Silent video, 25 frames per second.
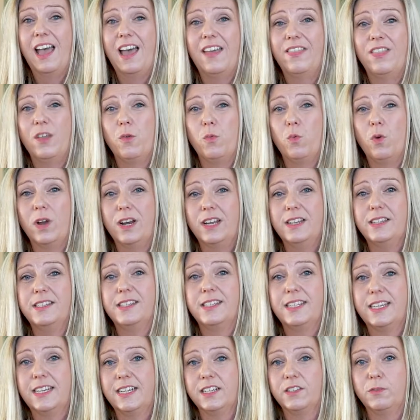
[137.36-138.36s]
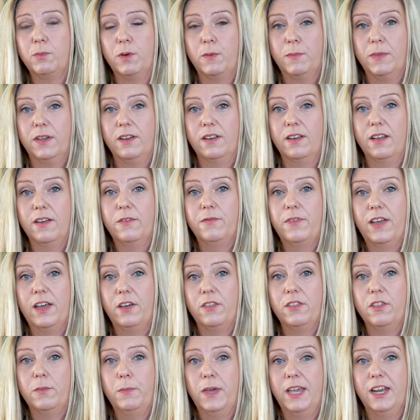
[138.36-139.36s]
and that one in six women
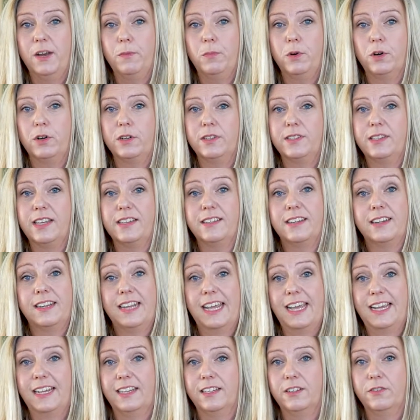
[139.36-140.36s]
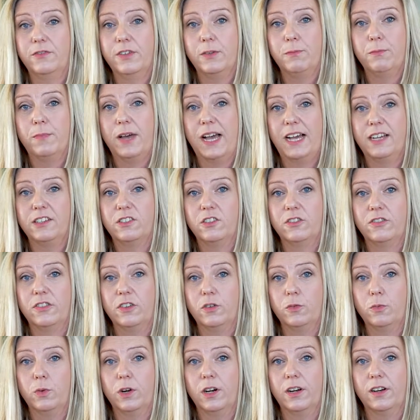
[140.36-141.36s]
felt the menopause had a negative impact on
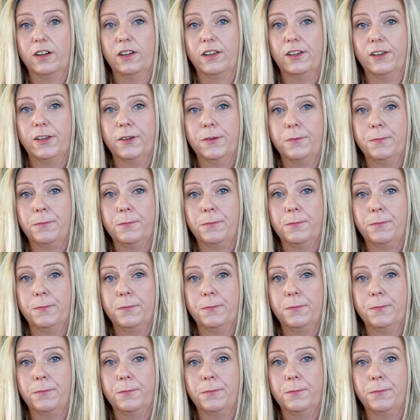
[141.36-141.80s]
their work.